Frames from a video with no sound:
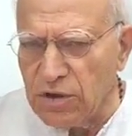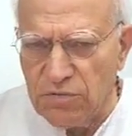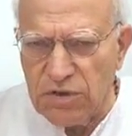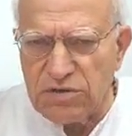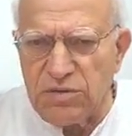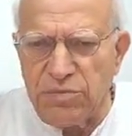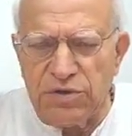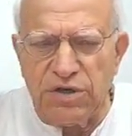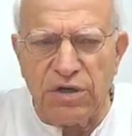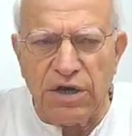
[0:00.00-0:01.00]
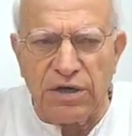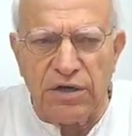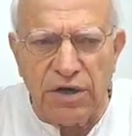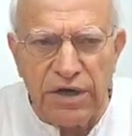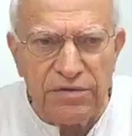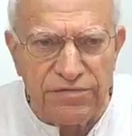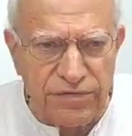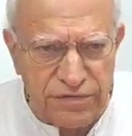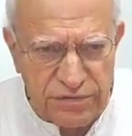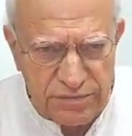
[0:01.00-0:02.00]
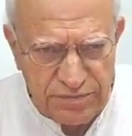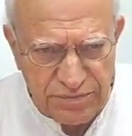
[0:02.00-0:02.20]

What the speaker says: Even a simple thing like a knife